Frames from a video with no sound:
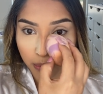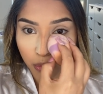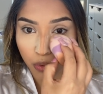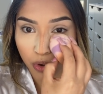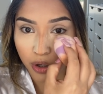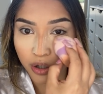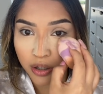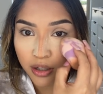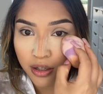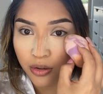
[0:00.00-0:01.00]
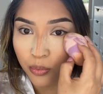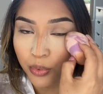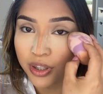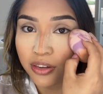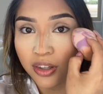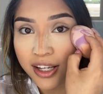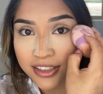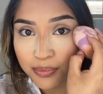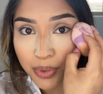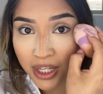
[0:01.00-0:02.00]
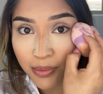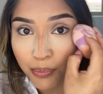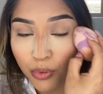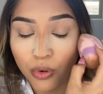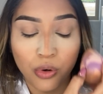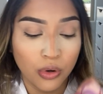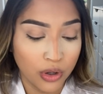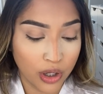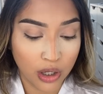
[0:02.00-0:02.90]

more with less people.